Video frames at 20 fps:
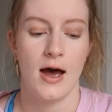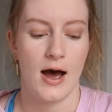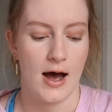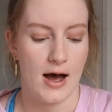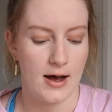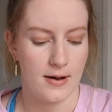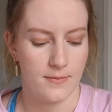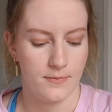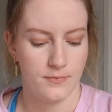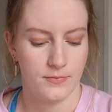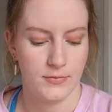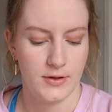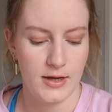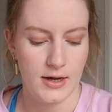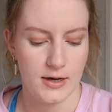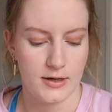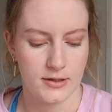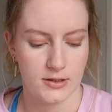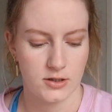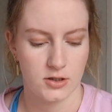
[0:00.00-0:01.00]

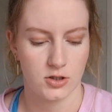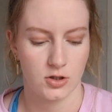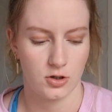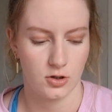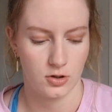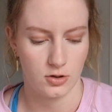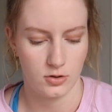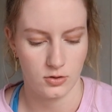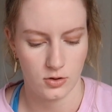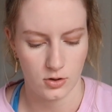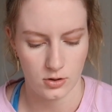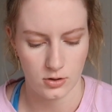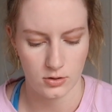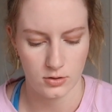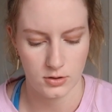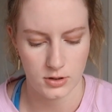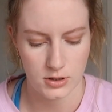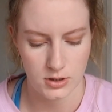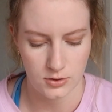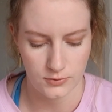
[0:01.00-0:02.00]
Yeah, so
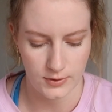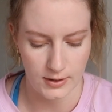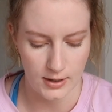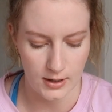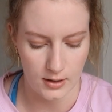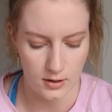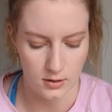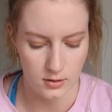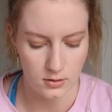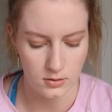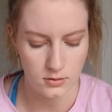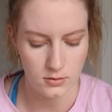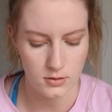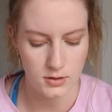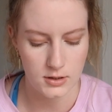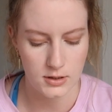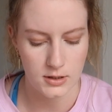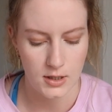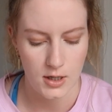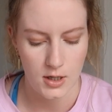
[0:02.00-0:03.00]
those three
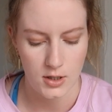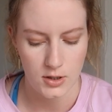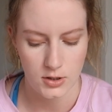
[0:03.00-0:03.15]
girls,